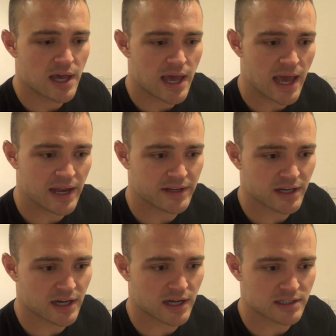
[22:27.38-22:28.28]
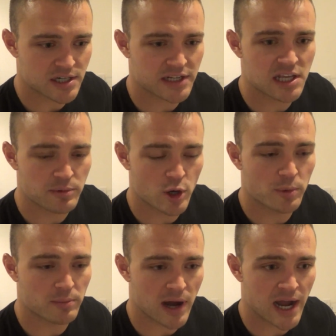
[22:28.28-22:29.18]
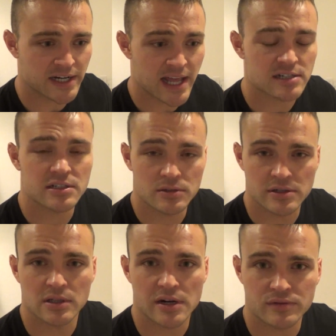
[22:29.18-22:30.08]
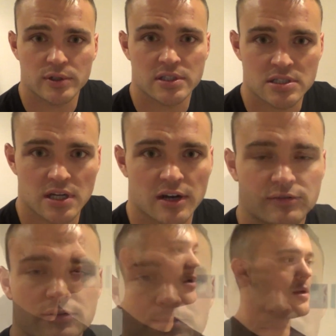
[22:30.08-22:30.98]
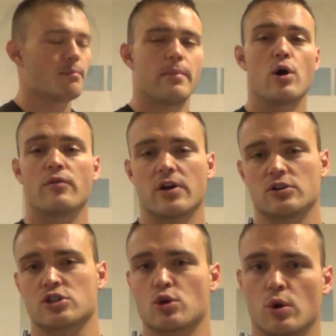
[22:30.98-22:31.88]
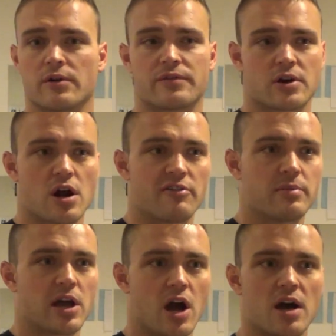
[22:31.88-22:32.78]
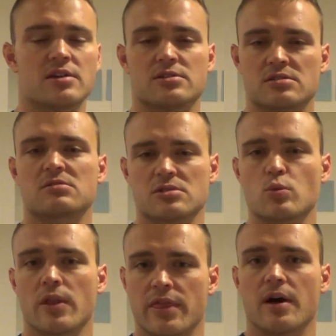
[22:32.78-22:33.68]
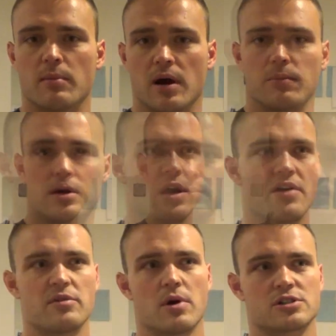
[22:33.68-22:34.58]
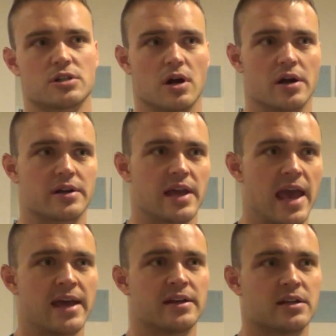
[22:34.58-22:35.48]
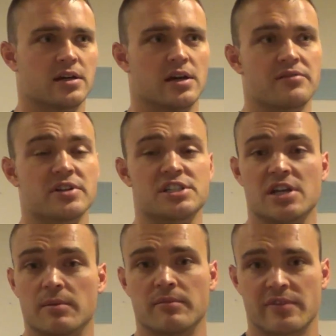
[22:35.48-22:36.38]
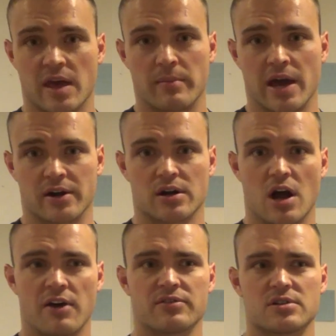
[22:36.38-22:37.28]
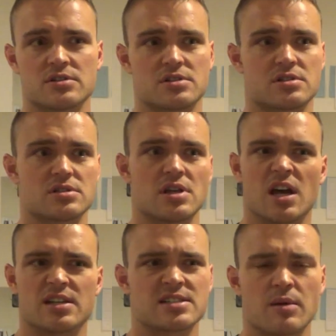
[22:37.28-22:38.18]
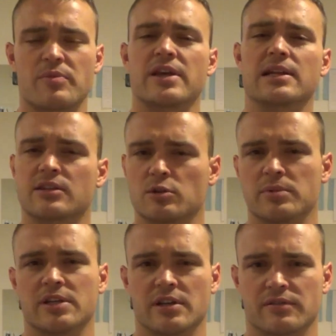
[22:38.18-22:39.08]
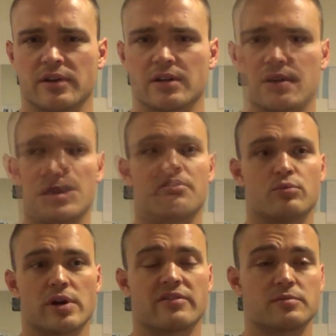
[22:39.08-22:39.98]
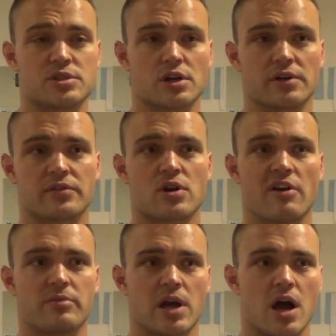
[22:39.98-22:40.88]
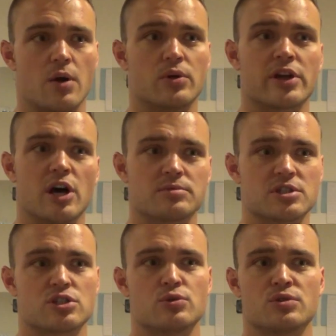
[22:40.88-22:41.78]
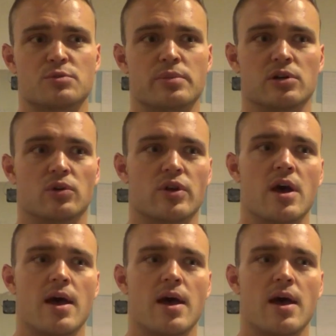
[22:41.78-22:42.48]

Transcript: and I tried to keep an open mind and actually learned a lot of really good stuff. My overall score for Krav Maga is 1 thumb up. Every martial art, and every gym for that matter, offers something a little bit different. And from what I've observed, Krav Maga really helps its students build